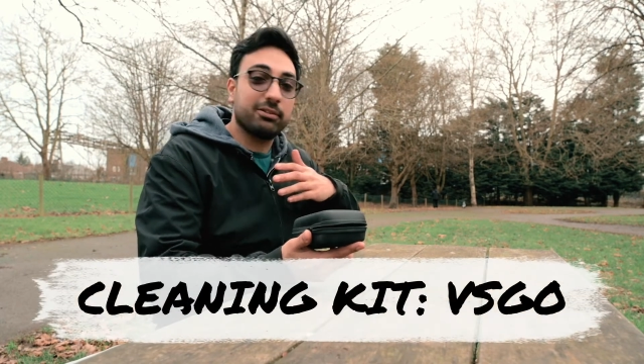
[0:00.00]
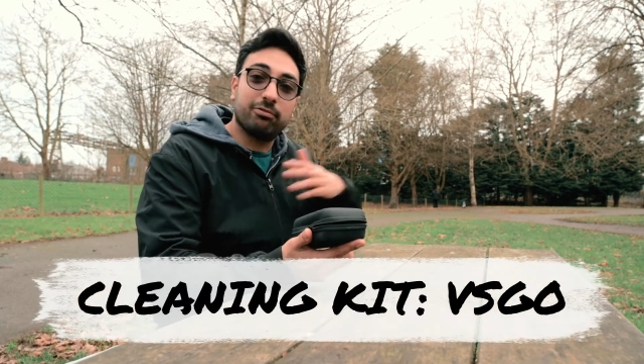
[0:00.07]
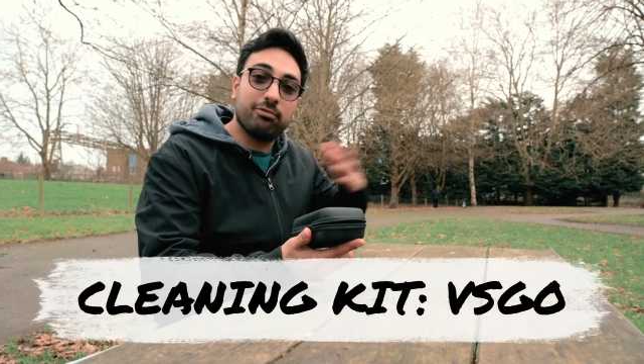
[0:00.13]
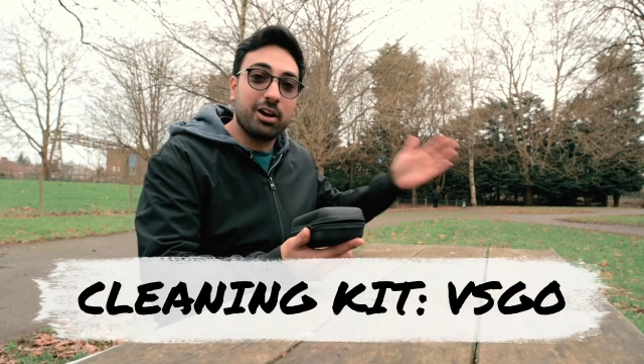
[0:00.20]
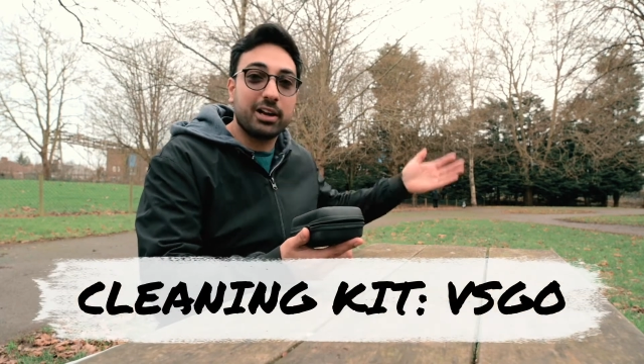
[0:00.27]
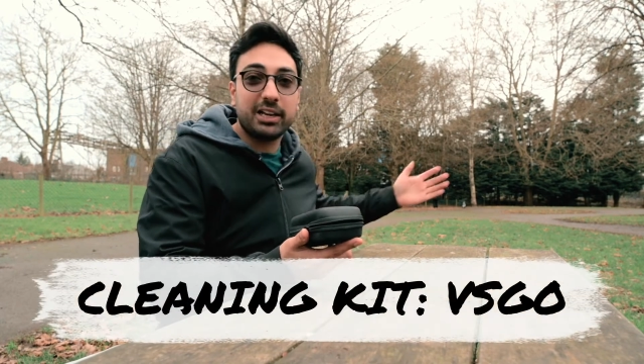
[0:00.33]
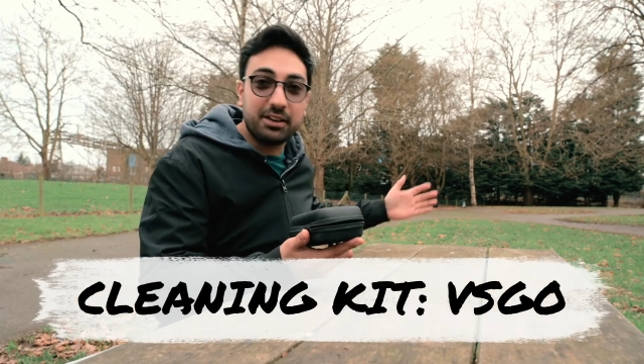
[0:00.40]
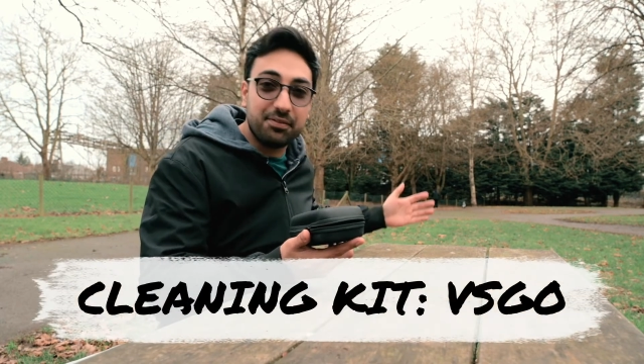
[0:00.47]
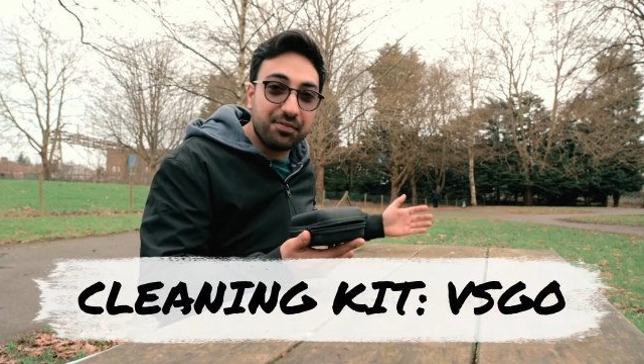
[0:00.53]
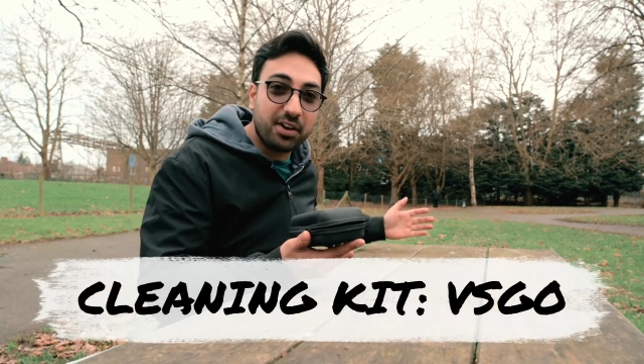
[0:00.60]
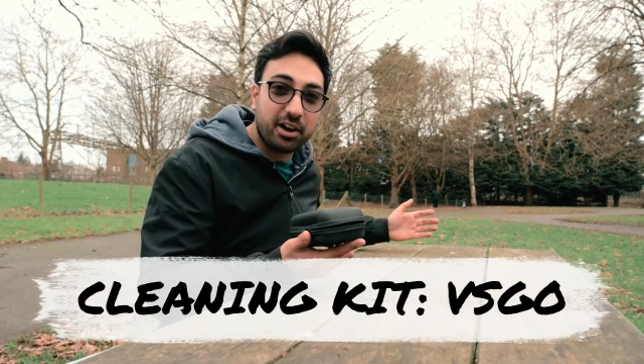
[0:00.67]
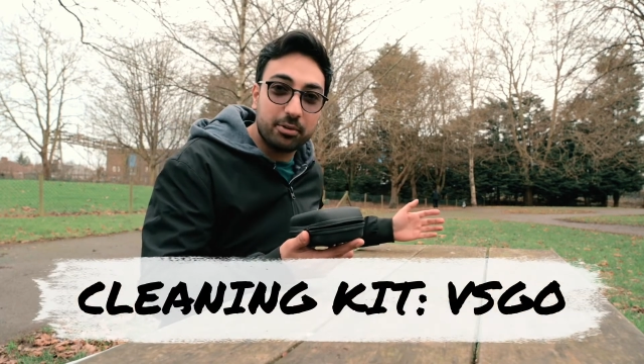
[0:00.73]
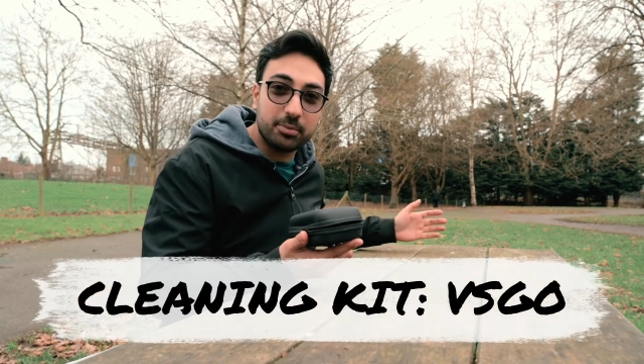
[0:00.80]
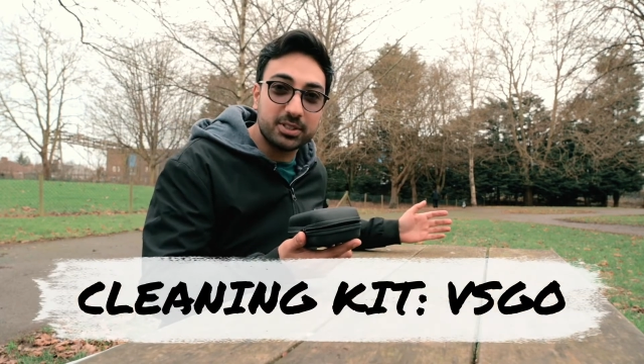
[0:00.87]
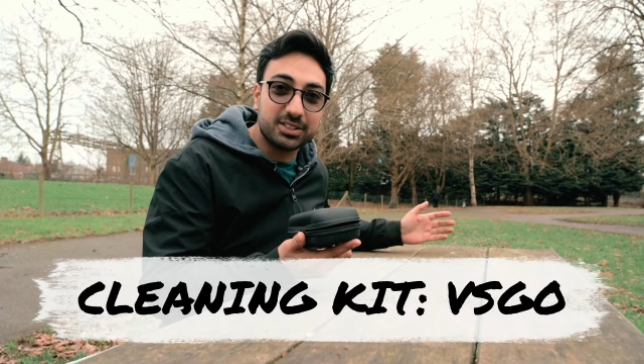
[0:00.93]
rugged
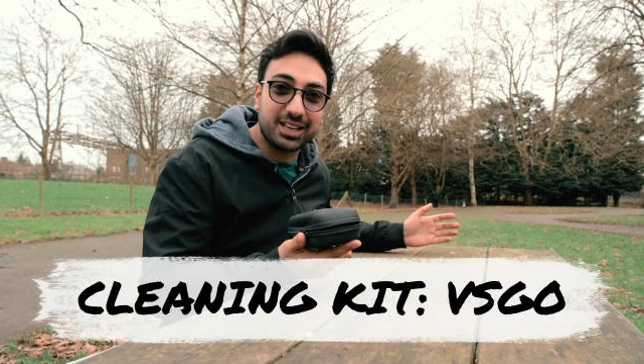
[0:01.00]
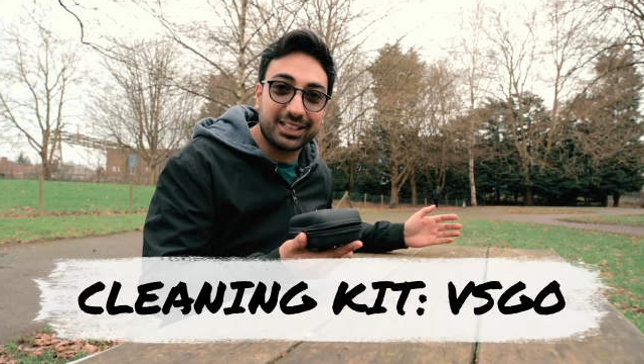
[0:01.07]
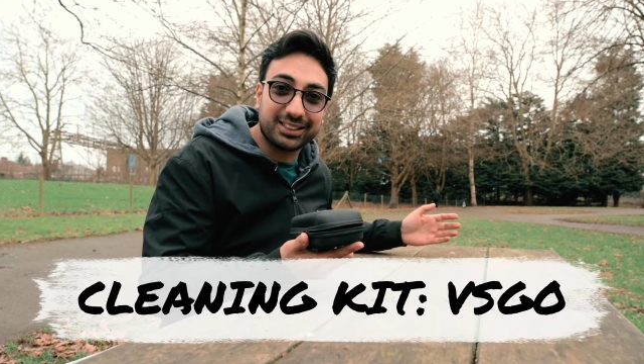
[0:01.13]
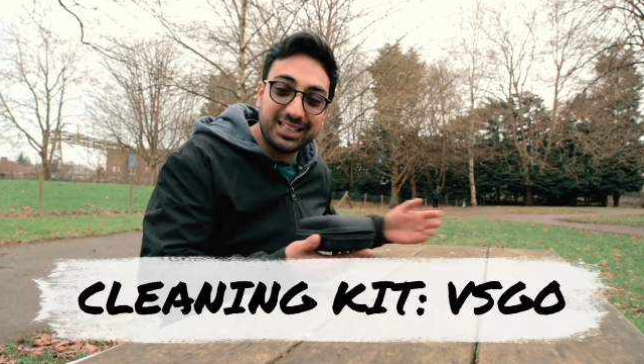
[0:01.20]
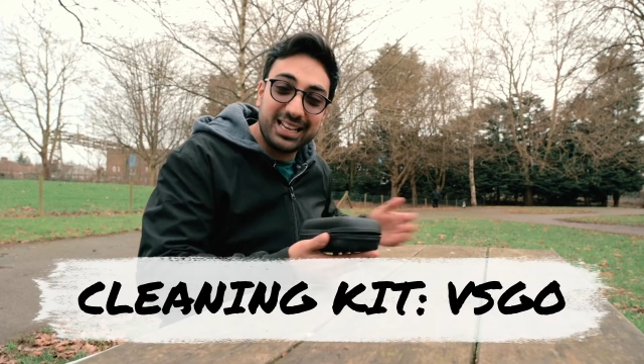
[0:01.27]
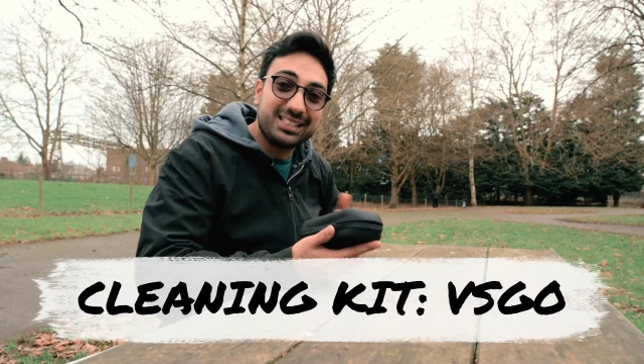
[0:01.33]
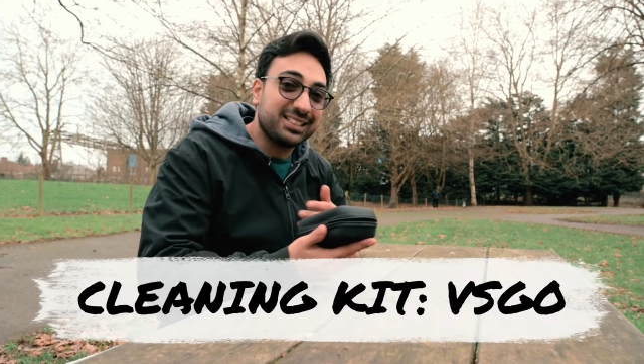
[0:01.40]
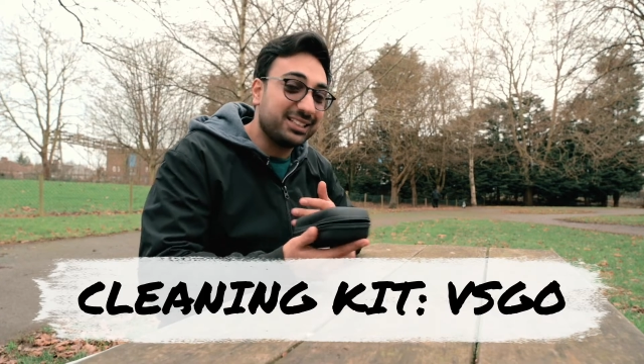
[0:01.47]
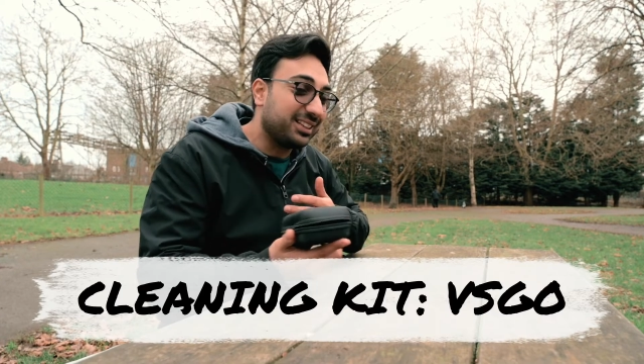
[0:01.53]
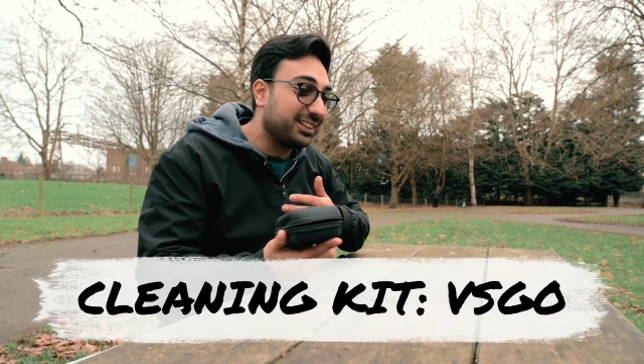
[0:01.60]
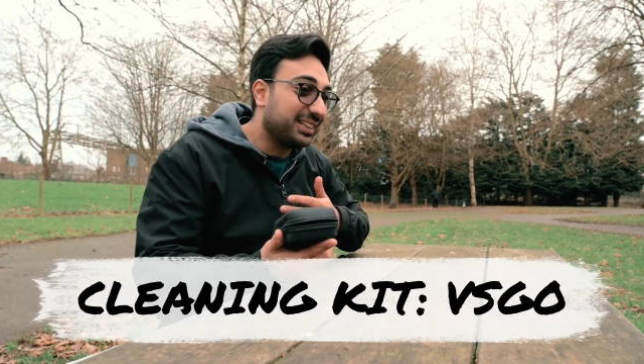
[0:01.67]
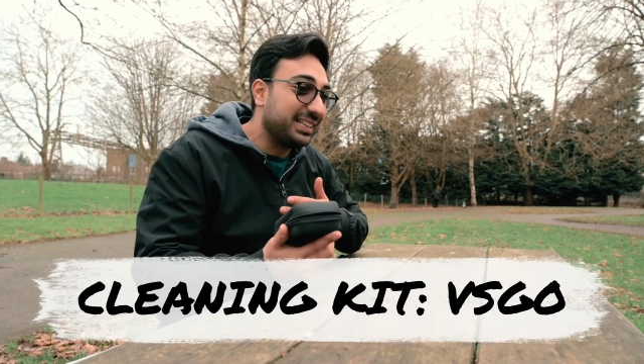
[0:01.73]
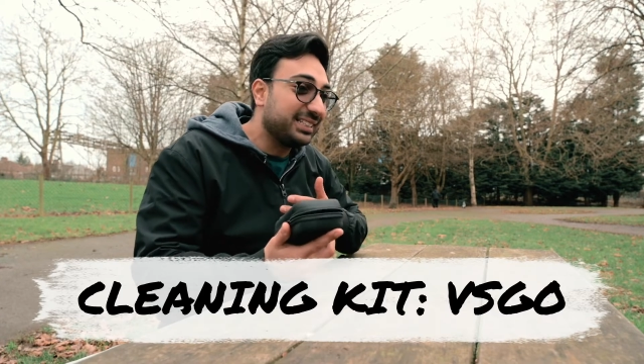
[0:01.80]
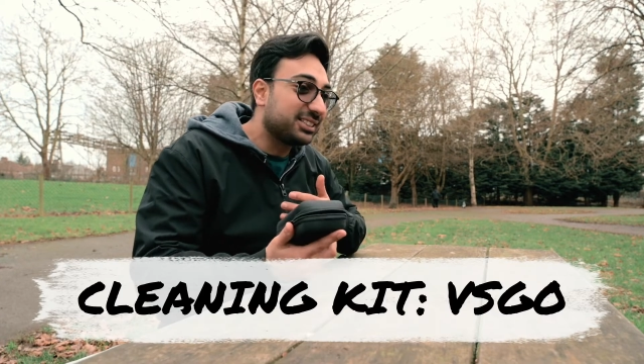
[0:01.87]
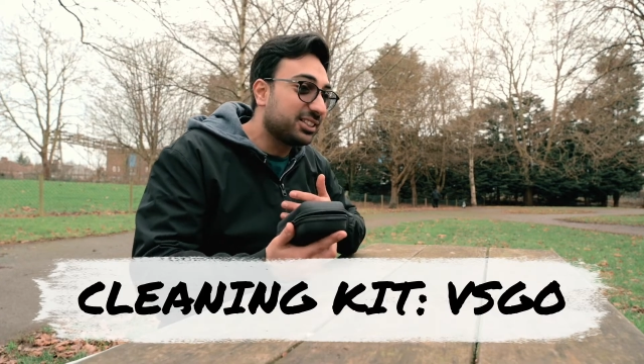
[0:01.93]
environments like this and your
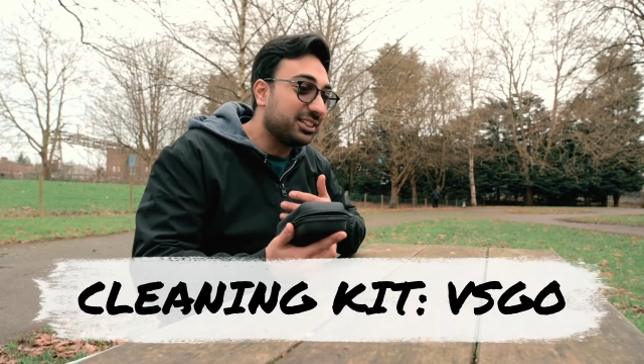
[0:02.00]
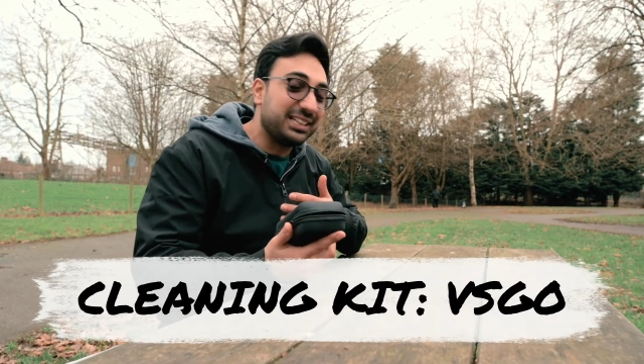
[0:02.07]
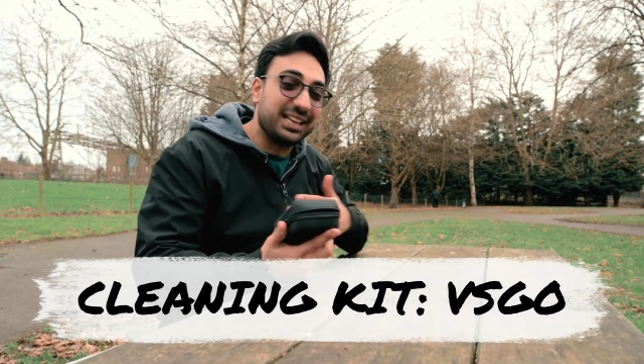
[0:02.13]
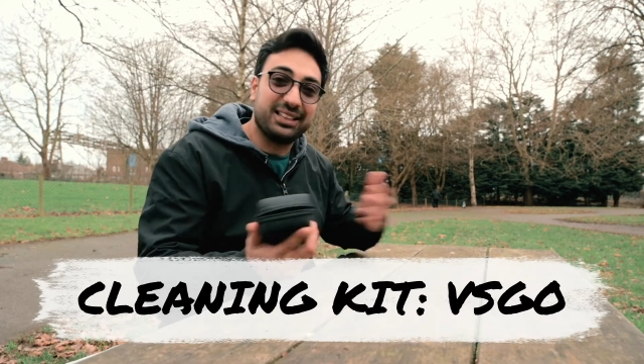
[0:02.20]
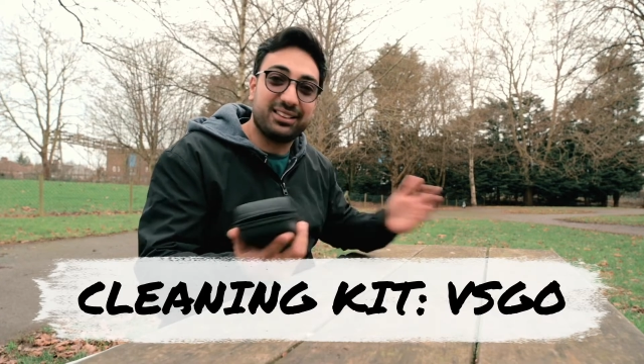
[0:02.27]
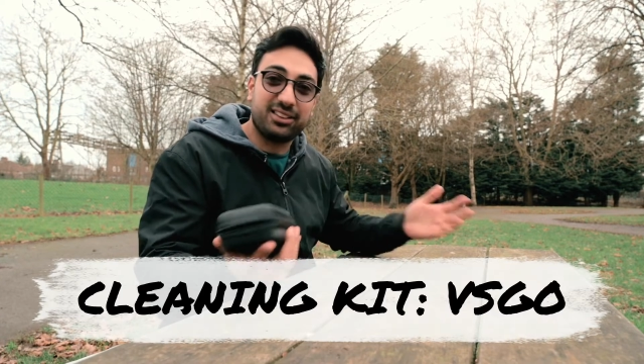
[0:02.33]
things could get